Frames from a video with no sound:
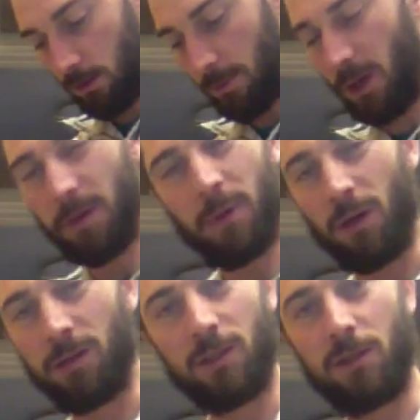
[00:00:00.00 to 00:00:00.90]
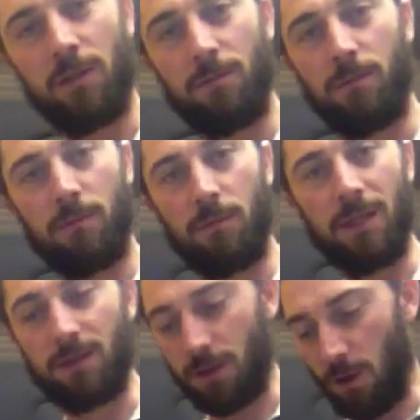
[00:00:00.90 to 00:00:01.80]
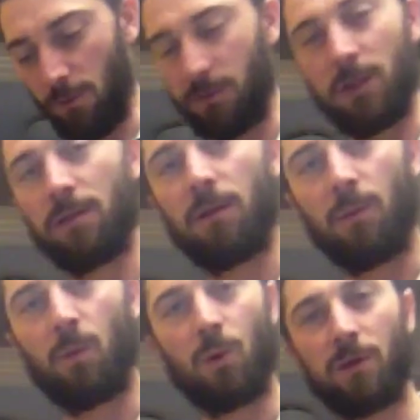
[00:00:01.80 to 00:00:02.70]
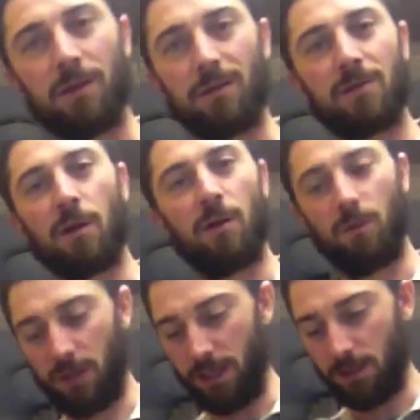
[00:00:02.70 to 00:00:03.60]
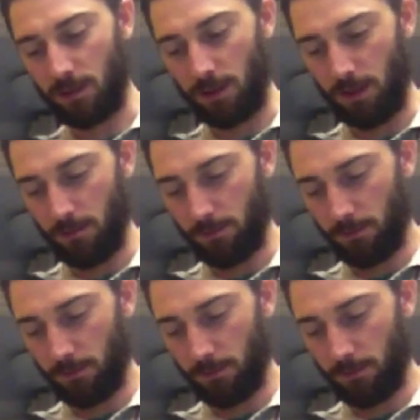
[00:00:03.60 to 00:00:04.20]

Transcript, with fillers: pine pollen just dissolves into the water so easily.